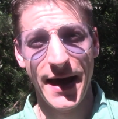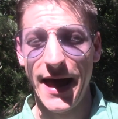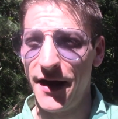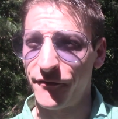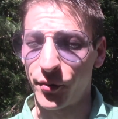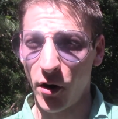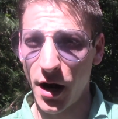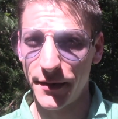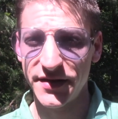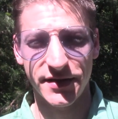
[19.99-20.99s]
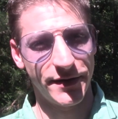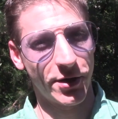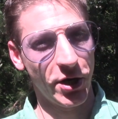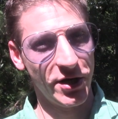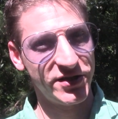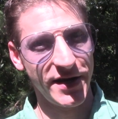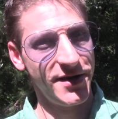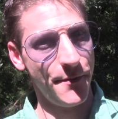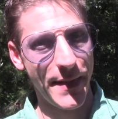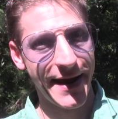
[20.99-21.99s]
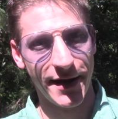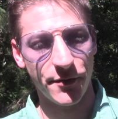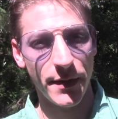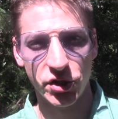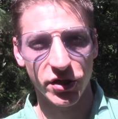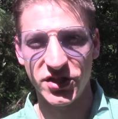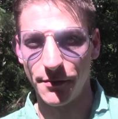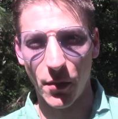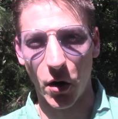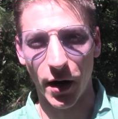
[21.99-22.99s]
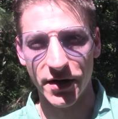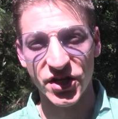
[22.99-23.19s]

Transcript: have promised that they're going to send a manned mission to Mars.